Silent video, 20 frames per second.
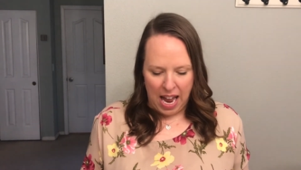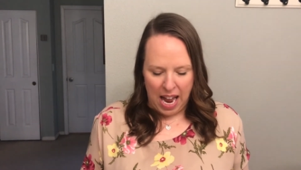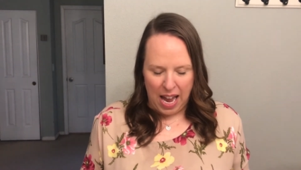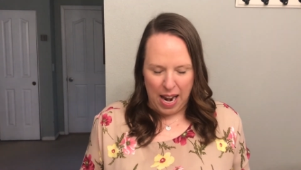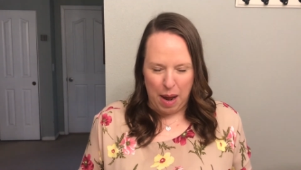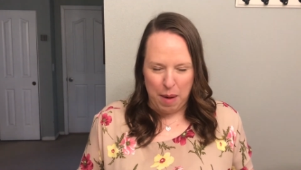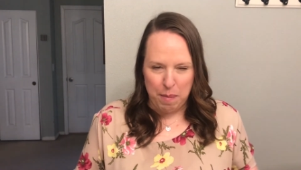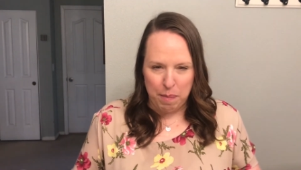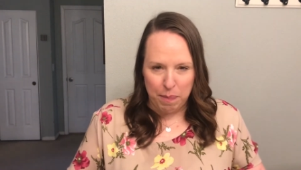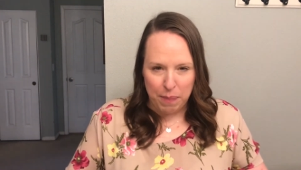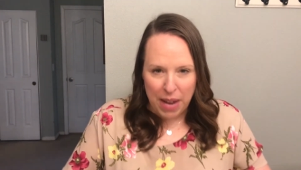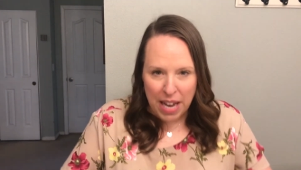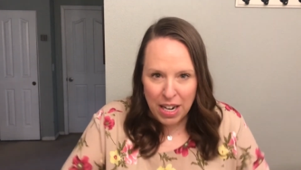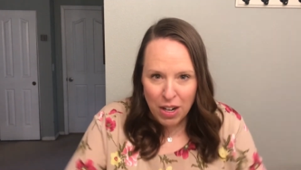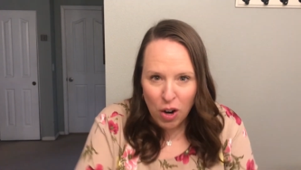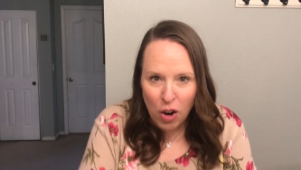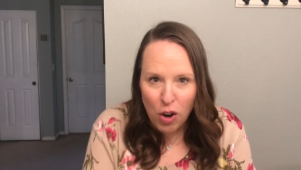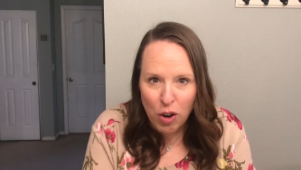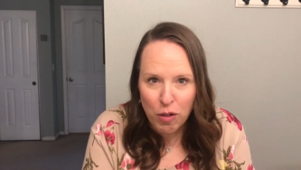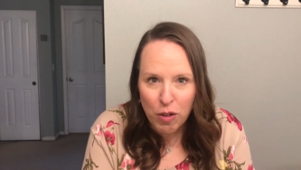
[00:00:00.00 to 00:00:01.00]
and I'm
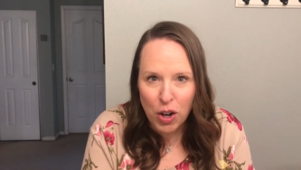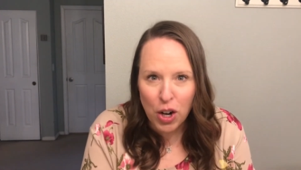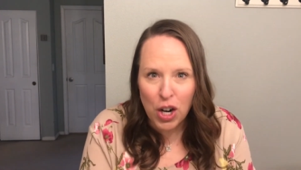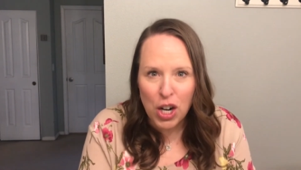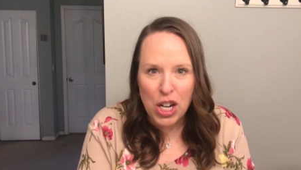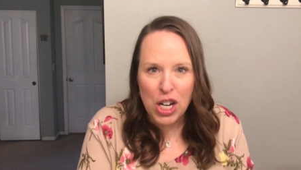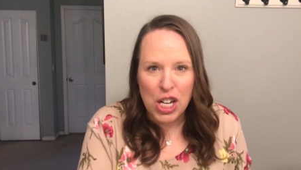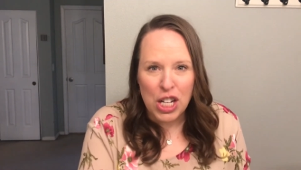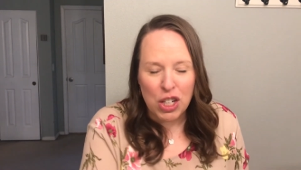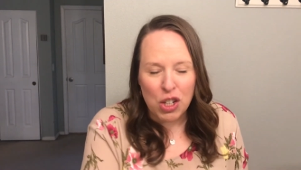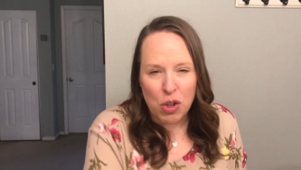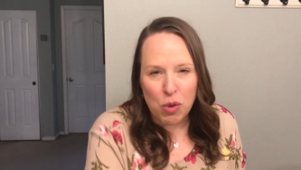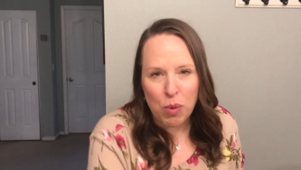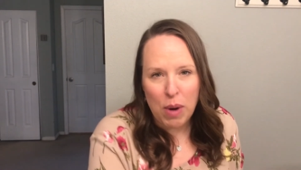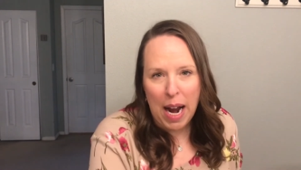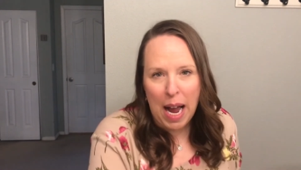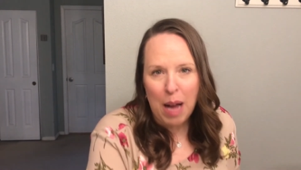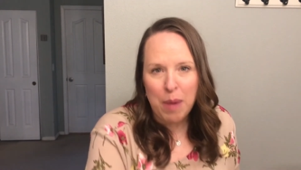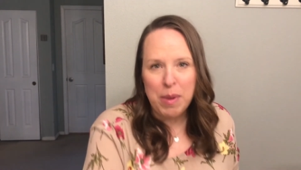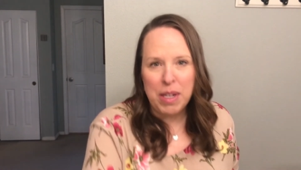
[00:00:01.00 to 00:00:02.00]
bent over,
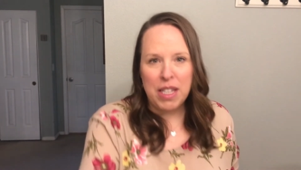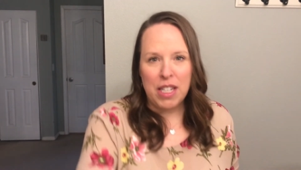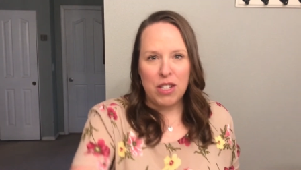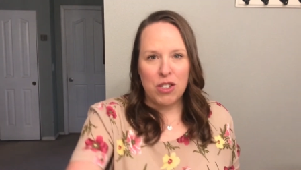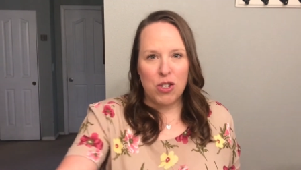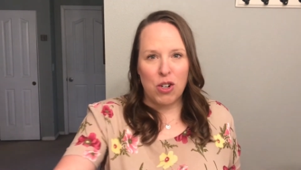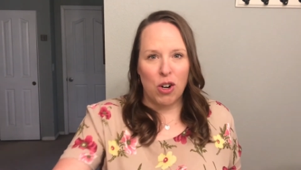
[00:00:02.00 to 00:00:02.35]
grabbing these